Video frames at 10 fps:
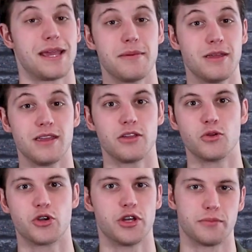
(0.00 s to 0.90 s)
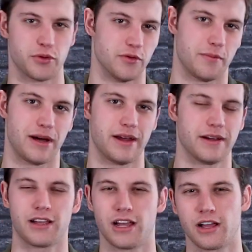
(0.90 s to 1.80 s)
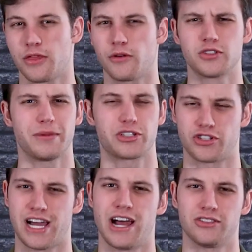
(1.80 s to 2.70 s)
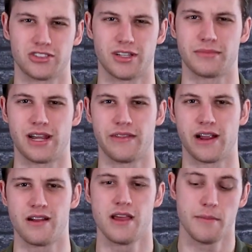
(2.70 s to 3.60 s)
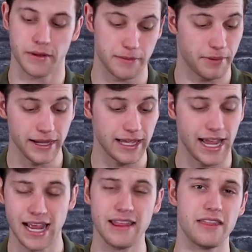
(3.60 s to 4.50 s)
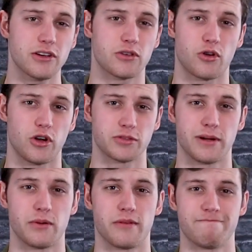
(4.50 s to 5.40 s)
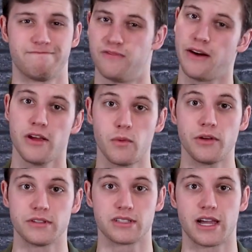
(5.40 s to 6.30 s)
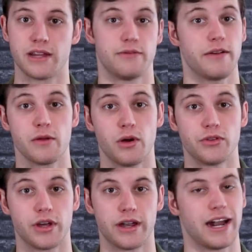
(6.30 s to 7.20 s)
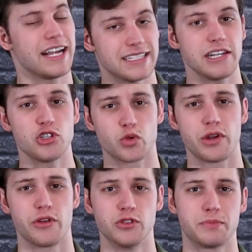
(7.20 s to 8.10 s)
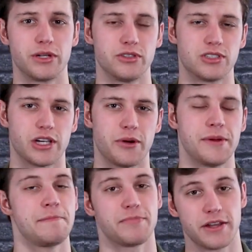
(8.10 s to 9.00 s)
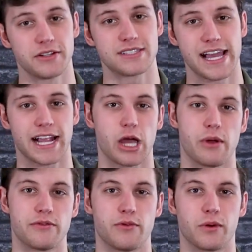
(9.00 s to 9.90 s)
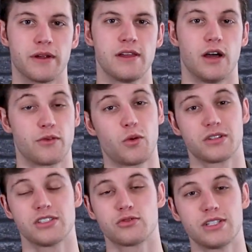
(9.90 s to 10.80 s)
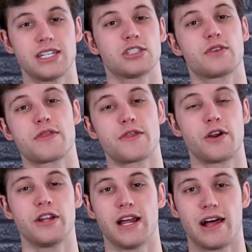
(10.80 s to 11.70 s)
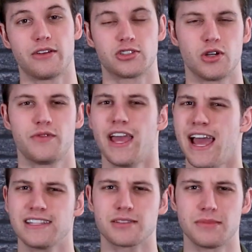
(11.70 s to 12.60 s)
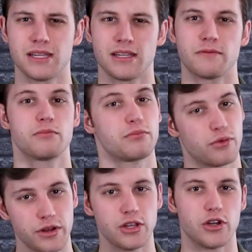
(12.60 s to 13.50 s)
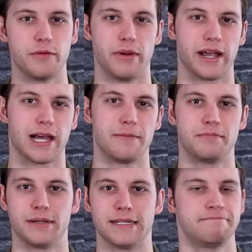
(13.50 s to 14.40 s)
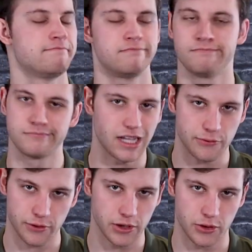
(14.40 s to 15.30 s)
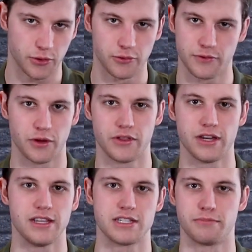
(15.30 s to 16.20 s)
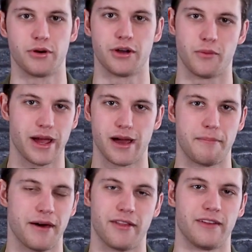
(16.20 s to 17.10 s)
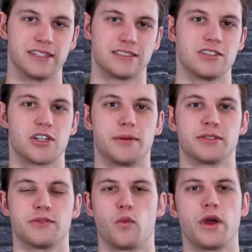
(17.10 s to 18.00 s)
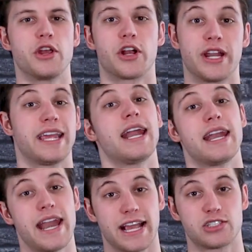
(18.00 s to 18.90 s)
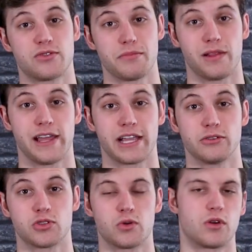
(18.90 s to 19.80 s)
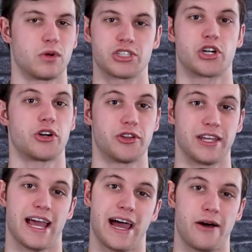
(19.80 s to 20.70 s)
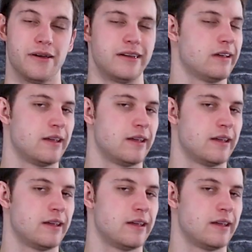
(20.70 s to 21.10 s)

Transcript: Maybe you could improve upon it, throw some extra tiles or something on there. But the bike and the crossbow are very well designed, very well done, and I did enjoy those builds, so there is that going for it. Of course, this retails for $30, so if you ask me, pretty good pickup, but definitely don't feel the need to put it way up on the list in terms of what you're going to get next from the Lego store or what's currently out.